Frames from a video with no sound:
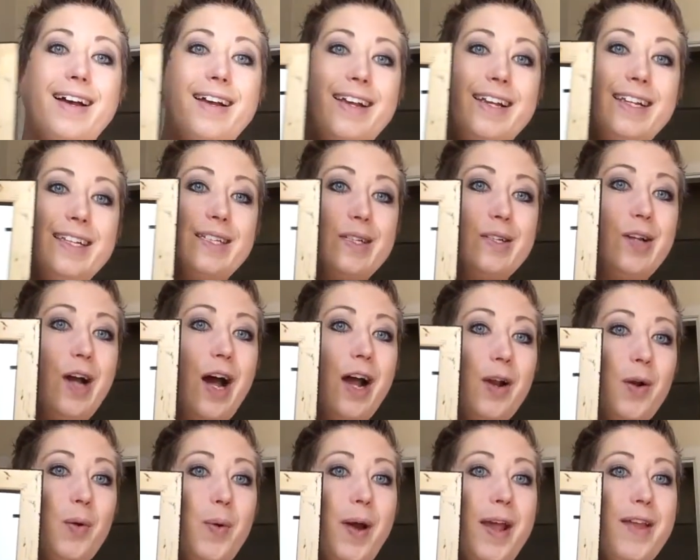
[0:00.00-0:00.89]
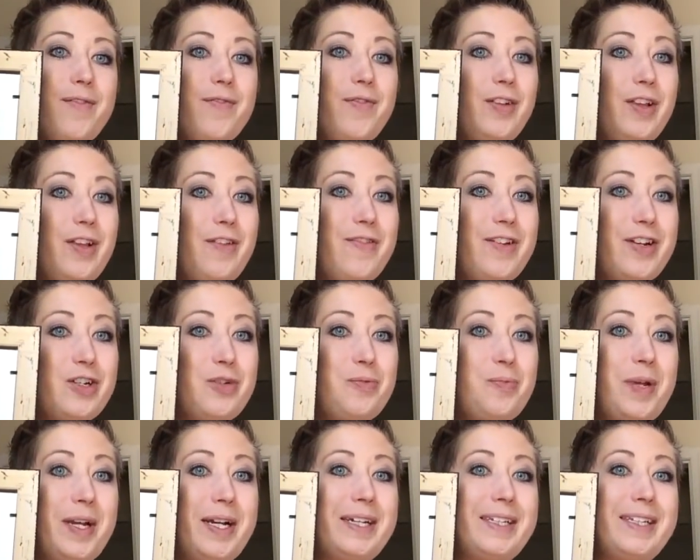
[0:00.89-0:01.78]
It's not quite fully
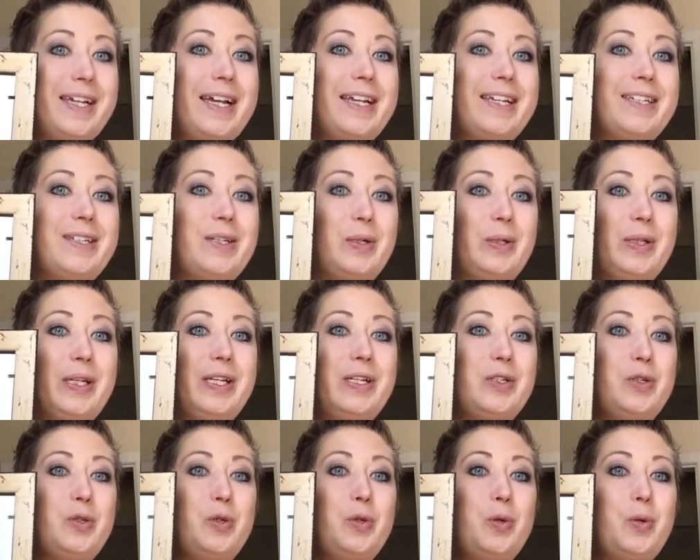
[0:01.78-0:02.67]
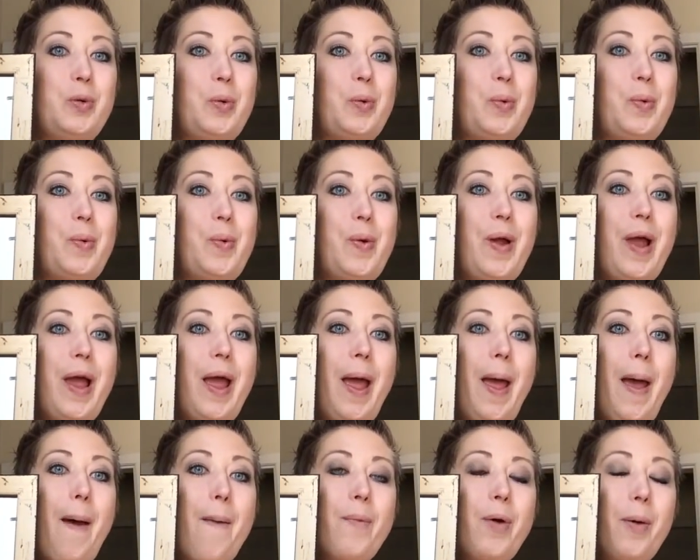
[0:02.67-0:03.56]
finished because I still need to
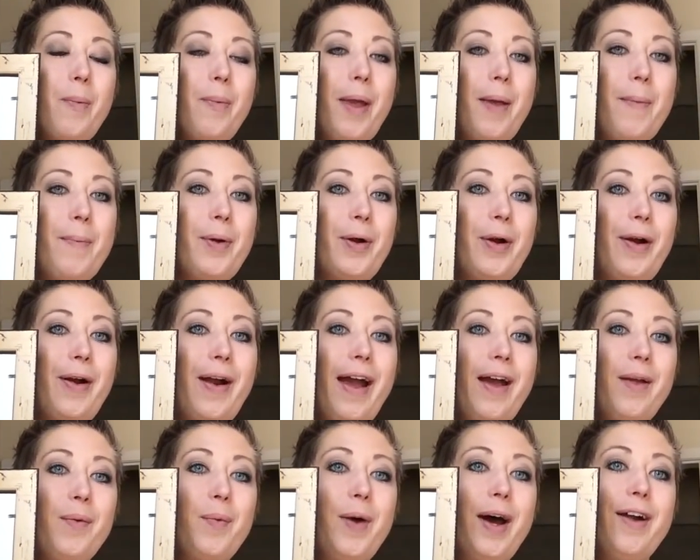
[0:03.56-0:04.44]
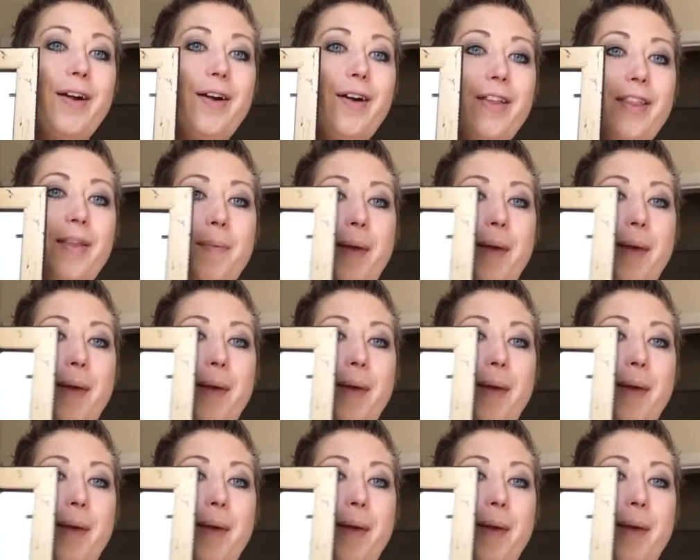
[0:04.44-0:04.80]
put paper and wire on